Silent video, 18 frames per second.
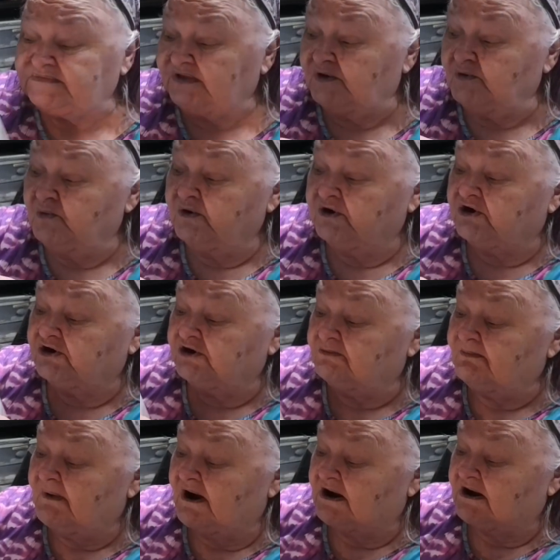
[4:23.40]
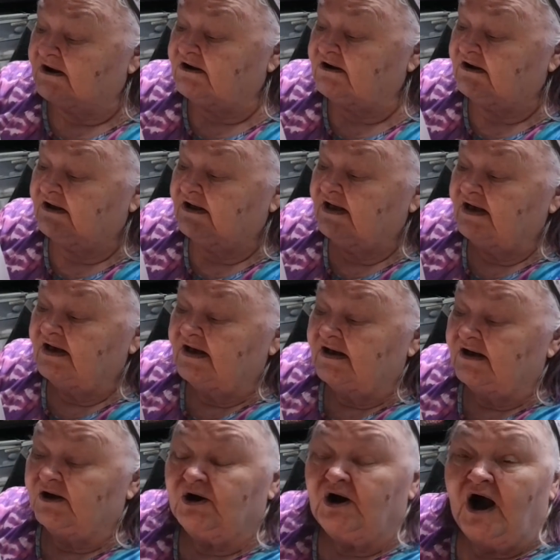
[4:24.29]
we're going to mark
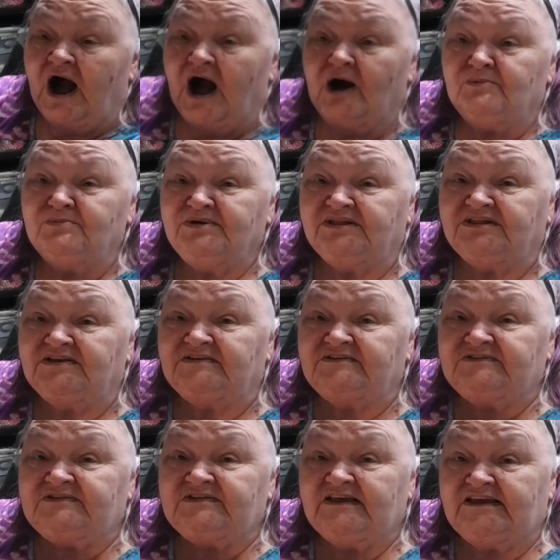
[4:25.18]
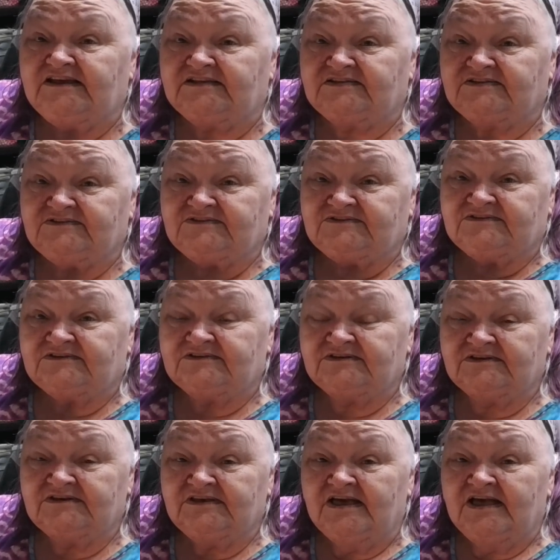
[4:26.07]
how many states
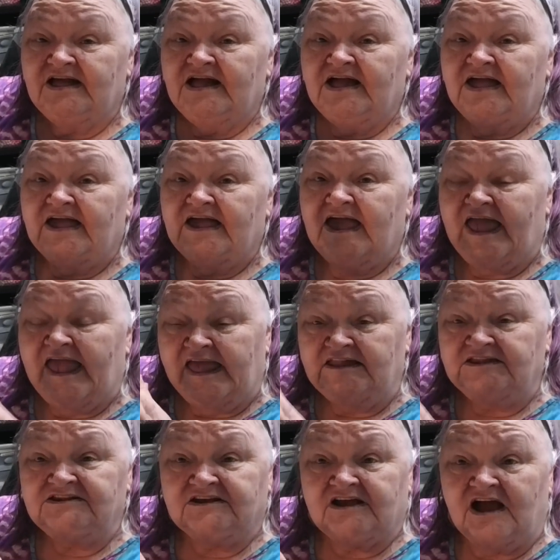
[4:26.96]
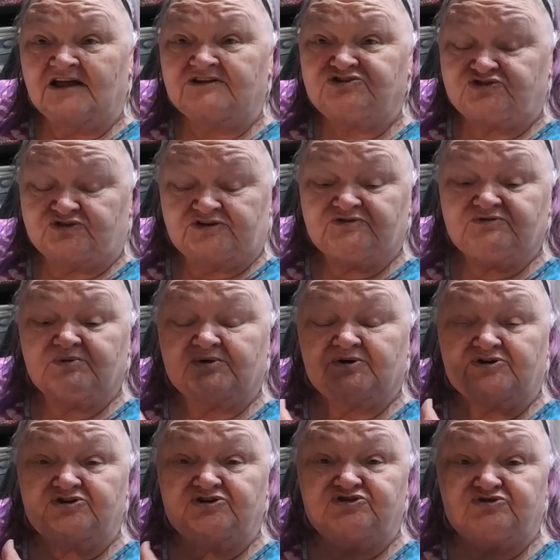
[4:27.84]
and countries. We're
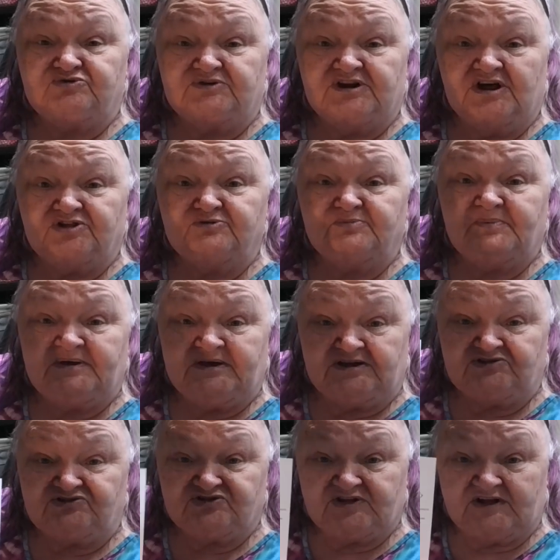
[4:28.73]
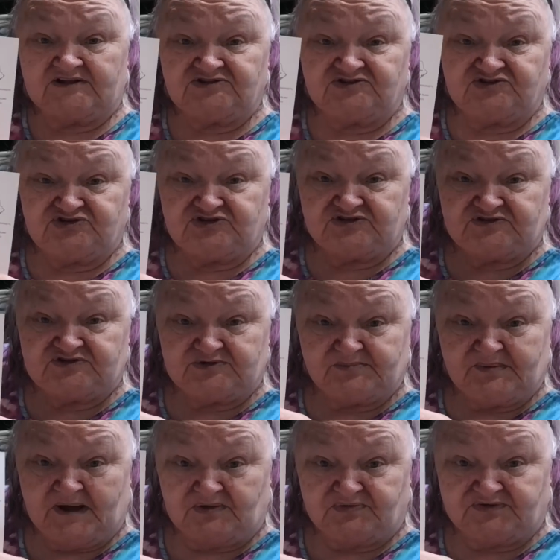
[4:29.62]
going to do another page that's just
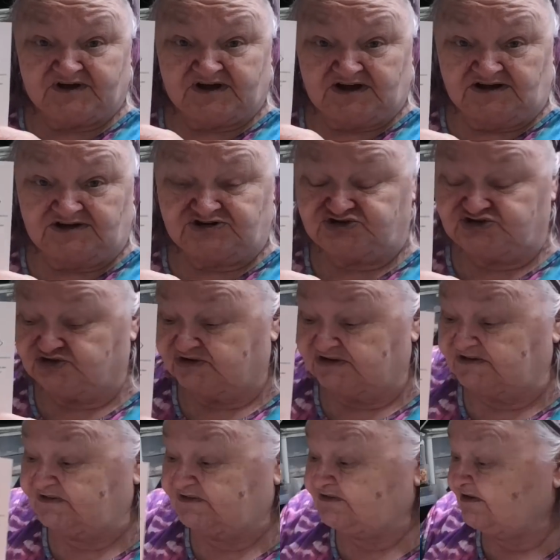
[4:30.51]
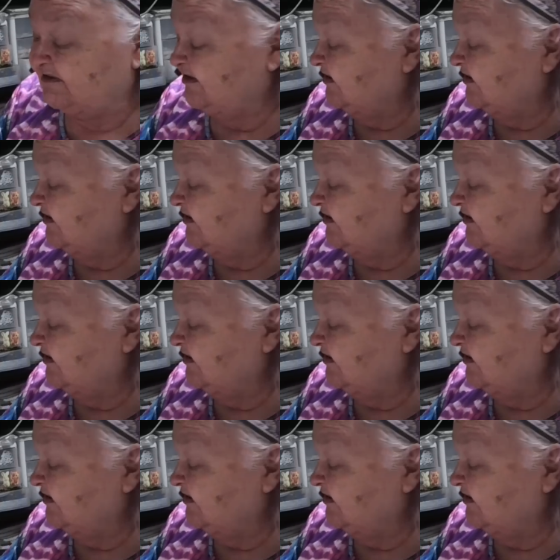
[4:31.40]
about the countries.